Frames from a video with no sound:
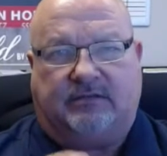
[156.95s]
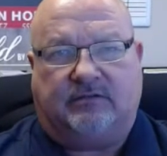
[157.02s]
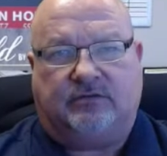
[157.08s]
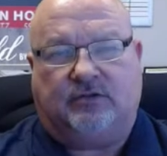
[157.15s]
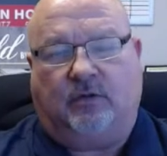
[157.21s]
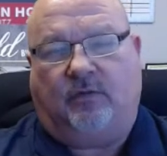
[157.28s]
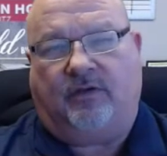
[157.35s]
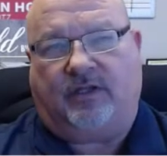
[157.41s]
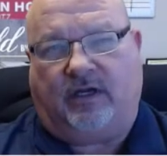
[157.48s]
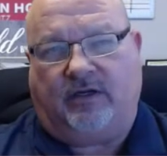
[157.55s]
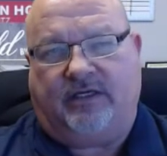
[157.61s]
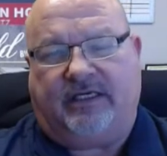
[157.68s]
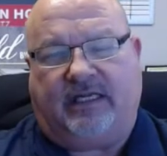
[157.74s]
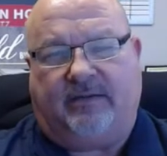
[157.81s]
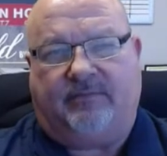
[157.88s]
So with
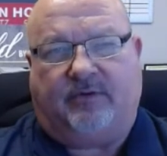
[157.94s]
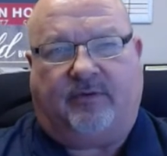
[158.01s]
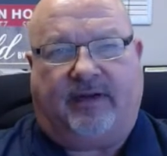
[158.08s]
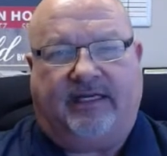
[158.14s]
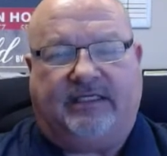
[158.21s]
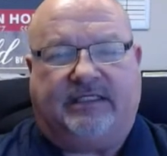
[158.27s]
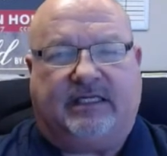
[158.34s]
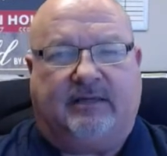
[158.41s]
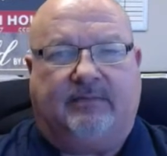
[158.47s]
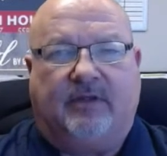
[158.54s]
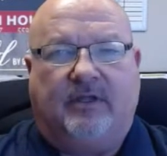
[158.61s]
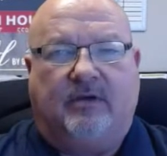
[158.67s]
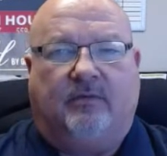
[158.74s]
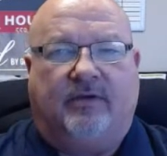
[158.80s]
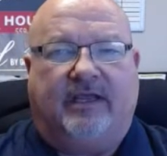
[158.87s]
our team, the rights team,
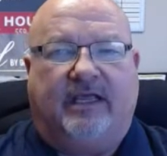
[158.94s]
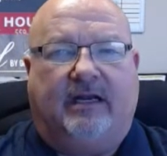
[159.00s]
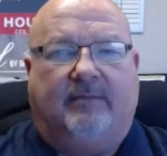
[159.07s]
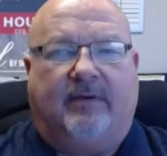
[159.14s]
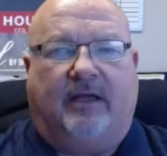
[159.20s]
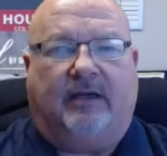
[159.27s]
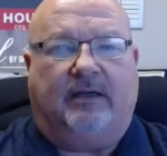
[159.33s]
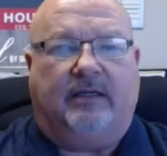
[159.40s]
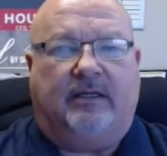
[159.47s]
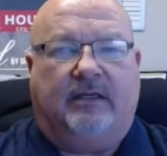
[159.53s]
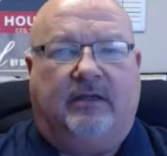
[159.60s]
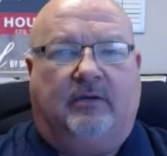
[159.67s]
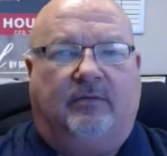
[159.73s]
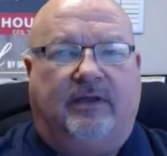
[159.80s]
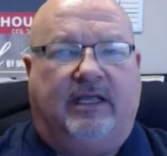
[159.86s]
we get
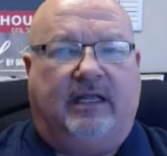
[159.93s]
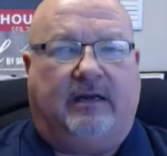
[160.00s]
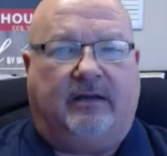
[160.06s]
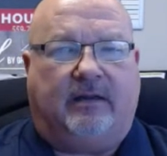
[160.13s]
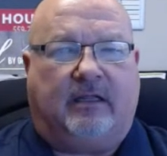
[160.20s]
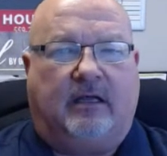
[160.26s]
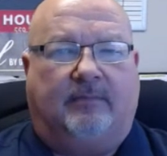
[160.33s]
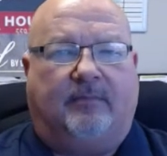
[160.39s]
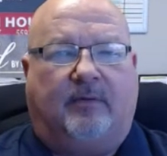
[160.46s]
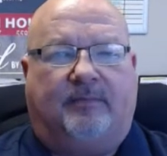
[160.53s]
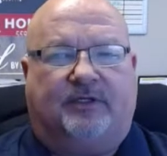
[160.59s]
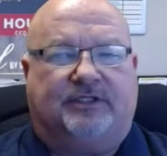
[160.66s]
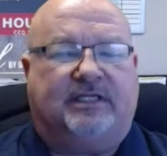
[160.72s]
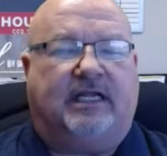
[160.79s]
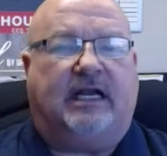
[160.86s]
a couple
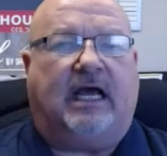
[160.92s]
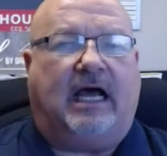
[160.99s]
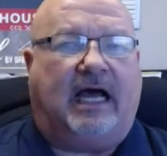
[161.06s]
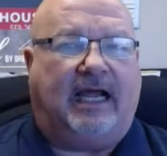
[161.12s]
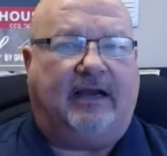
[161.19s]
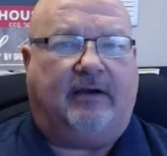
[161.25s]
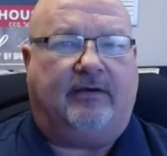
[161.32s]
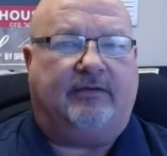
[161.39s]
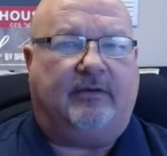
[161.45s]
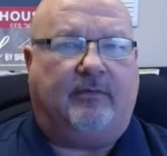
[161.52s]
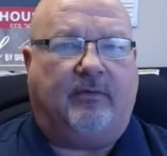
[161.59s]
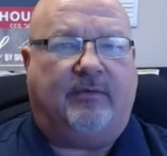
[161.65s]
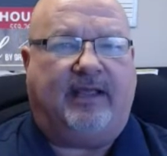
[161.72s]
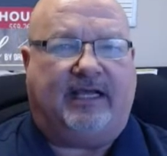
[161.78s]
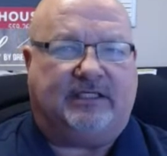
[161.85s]
percent higher than
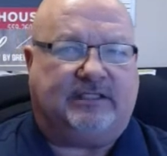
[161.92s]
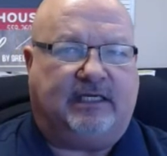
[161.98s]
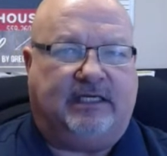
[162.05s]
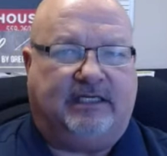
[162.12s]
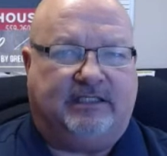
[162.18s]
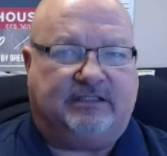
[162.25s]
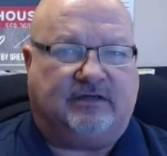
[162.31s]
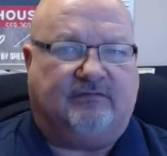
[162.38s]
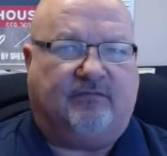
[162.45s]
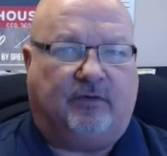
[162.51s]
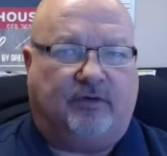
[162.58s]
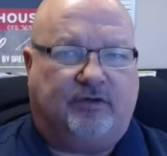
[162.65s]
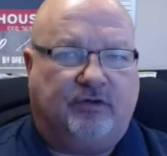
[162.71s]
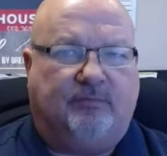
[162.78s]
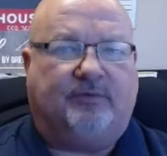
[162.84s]
what we actually listed
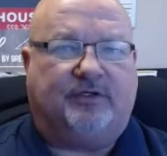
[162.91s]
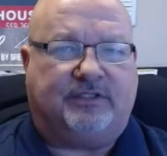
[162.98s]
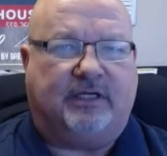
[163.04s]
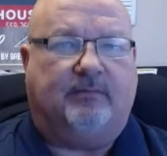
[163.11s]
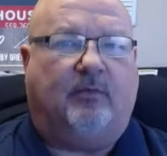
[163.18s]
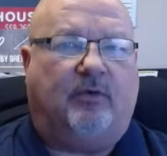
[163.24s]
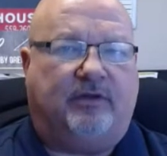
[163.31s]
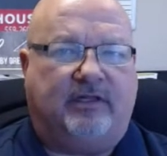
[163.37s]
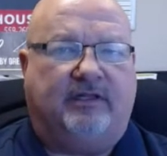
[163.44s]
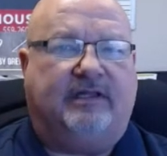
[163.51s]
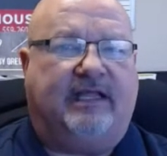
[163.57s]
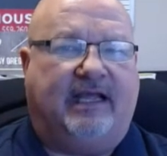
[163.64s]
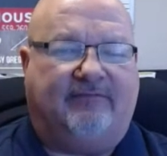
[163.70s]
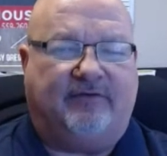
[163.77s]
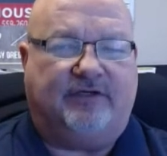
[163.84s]
for, 2% more than
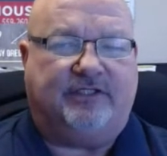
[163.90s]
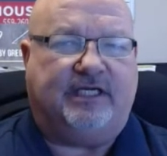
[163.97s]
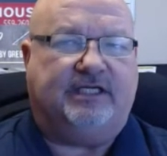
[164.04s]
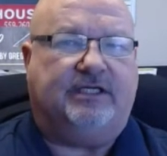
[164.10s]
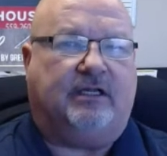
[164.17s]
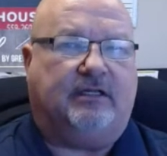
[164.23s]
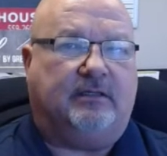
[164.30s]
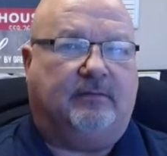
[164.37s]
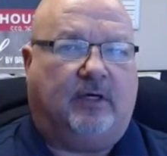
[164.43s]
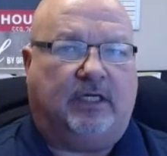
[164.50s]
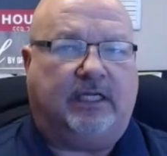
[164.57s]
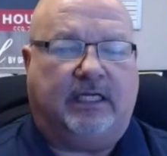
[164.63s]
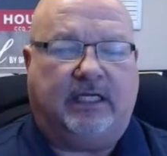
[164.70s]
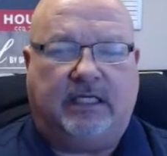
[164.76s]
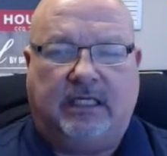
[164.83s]
the average agent on the
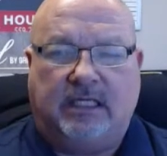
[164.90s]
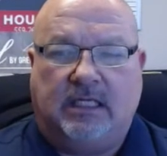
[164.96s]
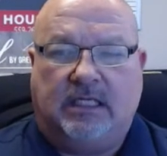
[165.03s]
market.